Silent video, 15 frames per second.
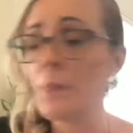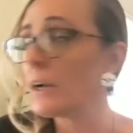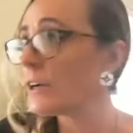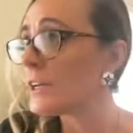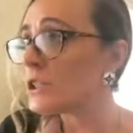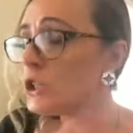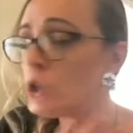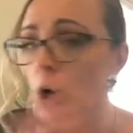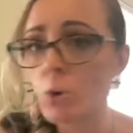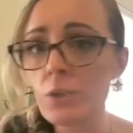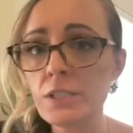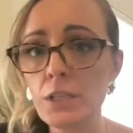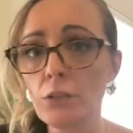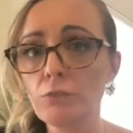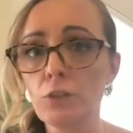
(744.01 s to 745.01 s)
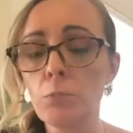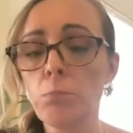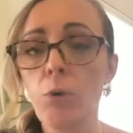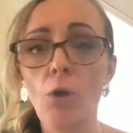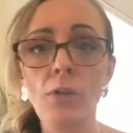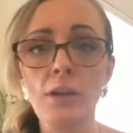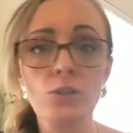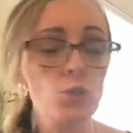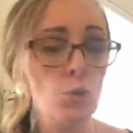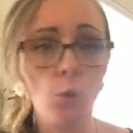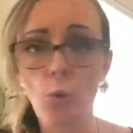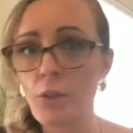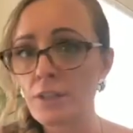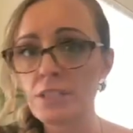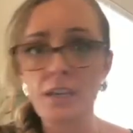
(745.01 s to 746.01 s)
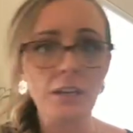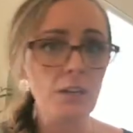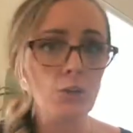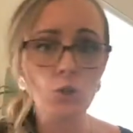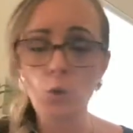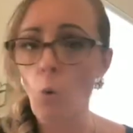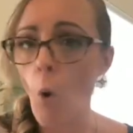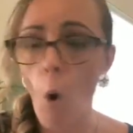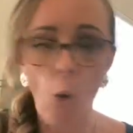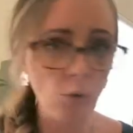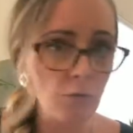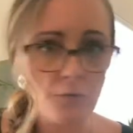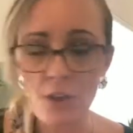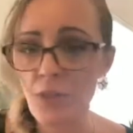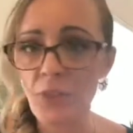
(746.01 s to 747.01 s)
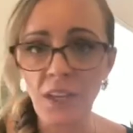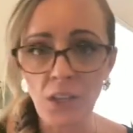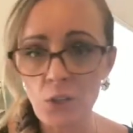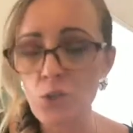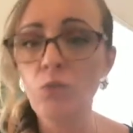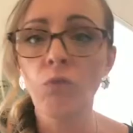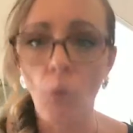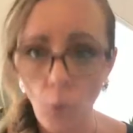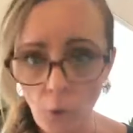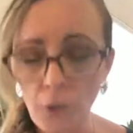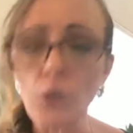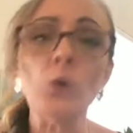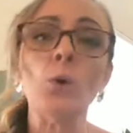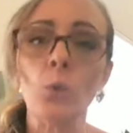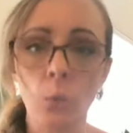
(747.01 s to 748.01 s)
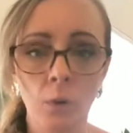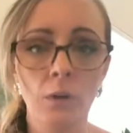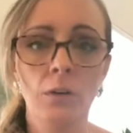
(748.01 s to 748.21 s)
There is no silver bullet tool that's going to do all of the things for you.